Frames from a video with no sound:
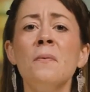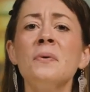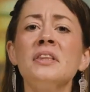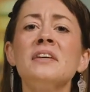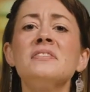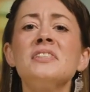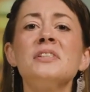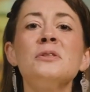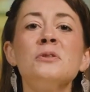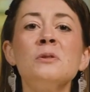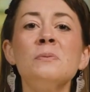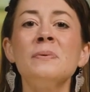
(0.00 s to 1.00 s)
We'd love to see your
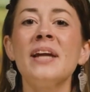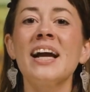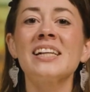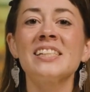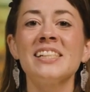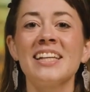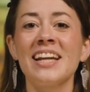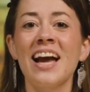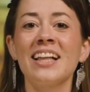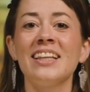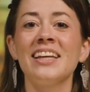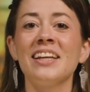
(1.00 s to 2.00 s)
troop in action and
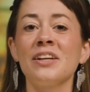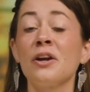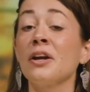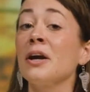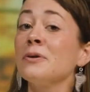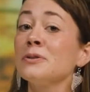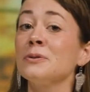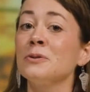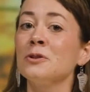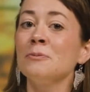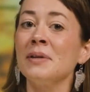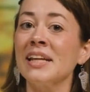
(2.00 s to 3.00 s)
highlight it on our
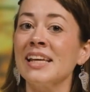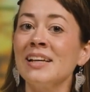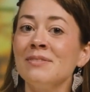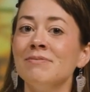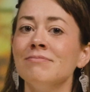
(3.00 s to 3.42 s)
social media.